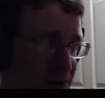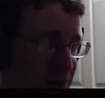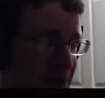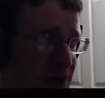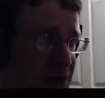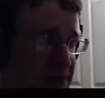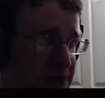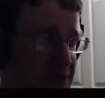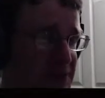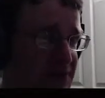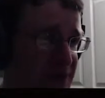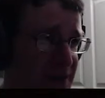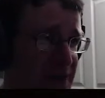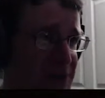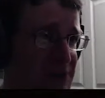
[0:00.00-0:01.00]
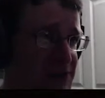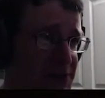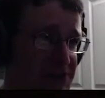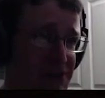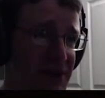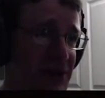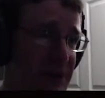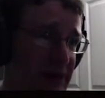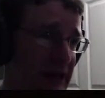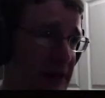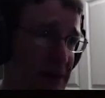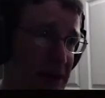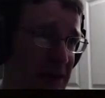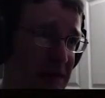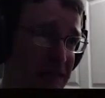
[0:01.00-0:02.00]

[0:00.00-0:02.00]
When all else fails, just go camping.